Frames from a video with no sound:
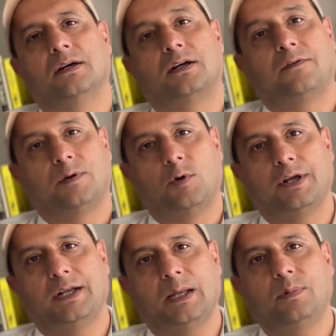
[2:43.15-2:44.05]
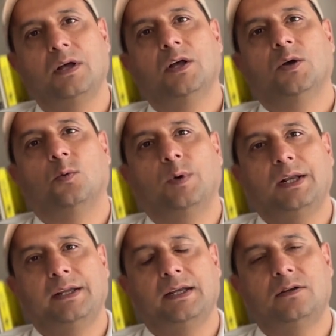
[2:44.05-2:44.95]
a kapha body type
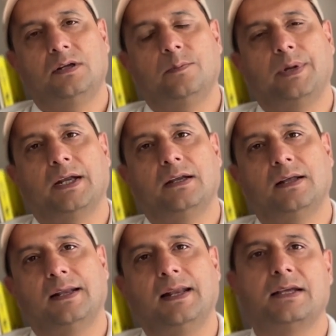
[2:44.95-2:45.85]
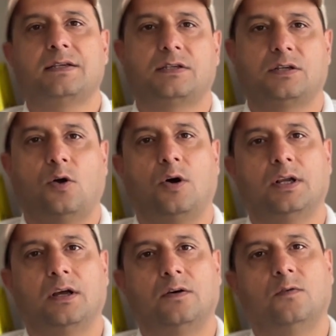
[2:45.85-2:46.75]
will need to depend less
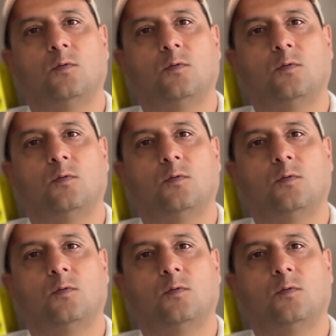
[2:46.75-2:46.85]
on